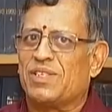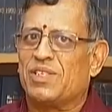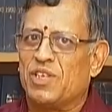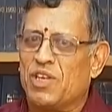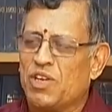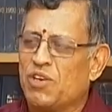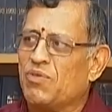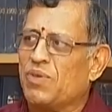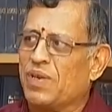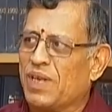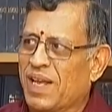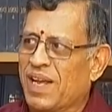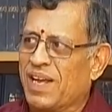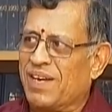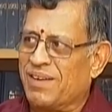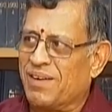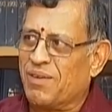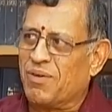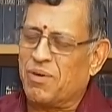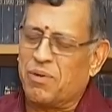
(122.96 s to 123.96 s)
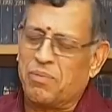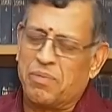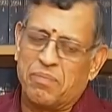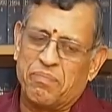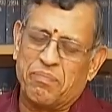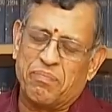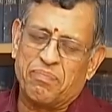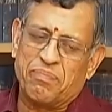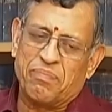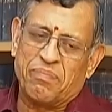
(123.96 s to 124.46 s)
genuine cash economy.
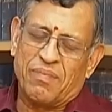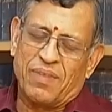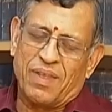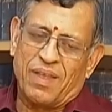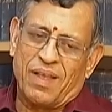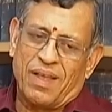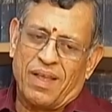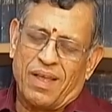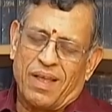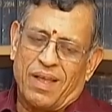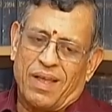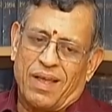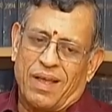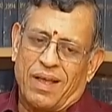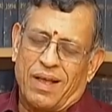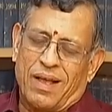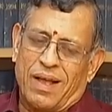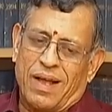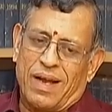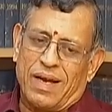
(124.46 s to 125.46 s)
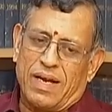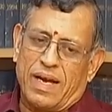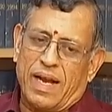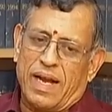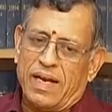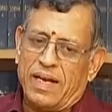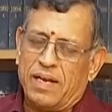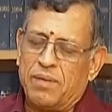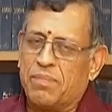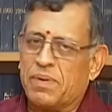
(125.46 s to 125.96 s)
And
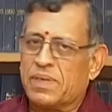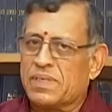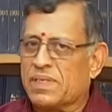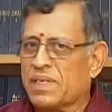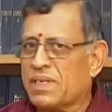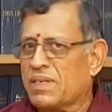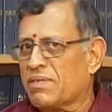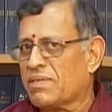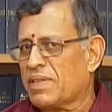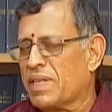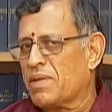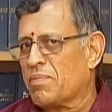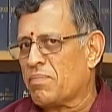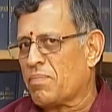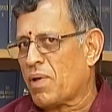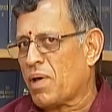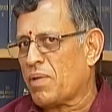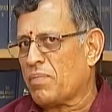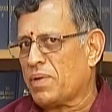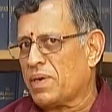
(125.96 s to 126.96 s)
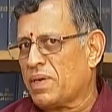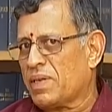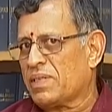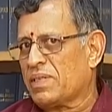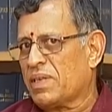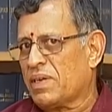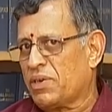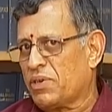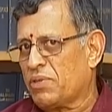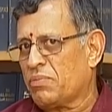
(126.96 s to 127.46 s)
90% of the employment
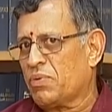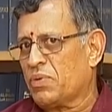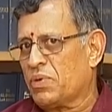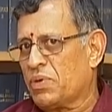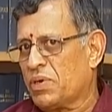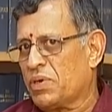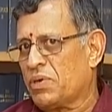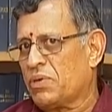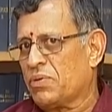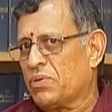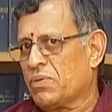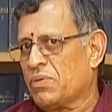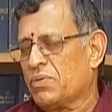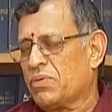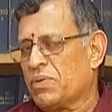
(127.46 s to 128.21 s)
is attributed to